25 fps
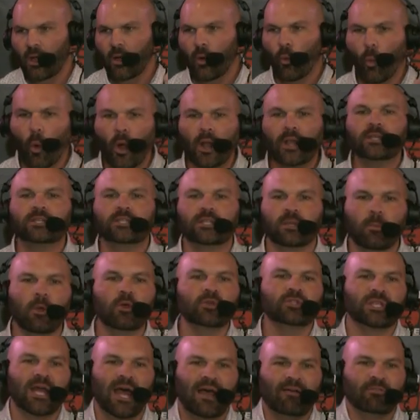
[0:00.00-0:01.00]
One is the
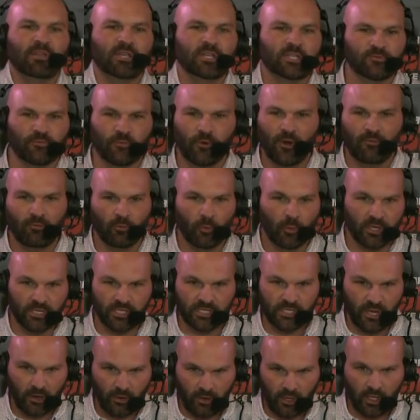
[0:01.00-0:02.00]
most obvious for everyone.
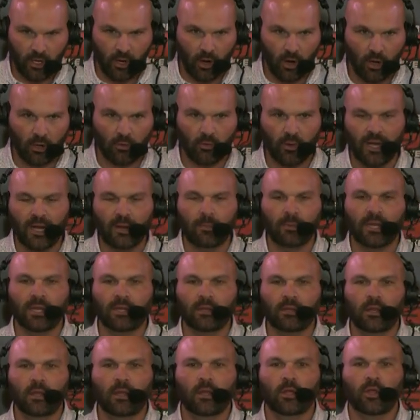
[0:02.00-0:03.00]
It's Derek Carr, right? I
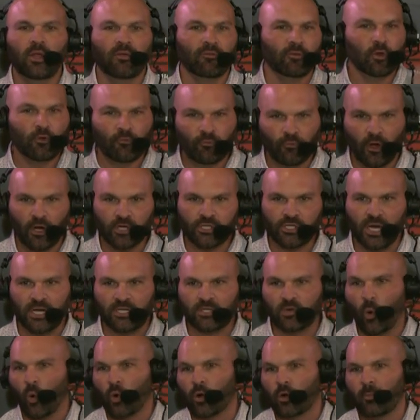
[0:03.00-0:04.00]
mean, you have a new
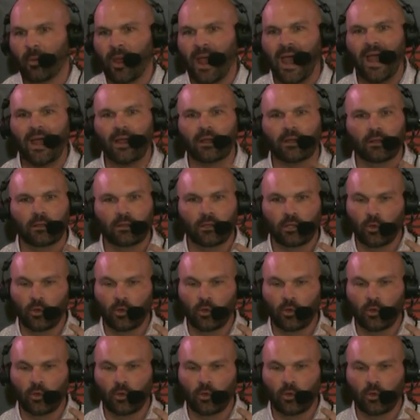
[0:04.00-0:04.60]
franchise quarterback.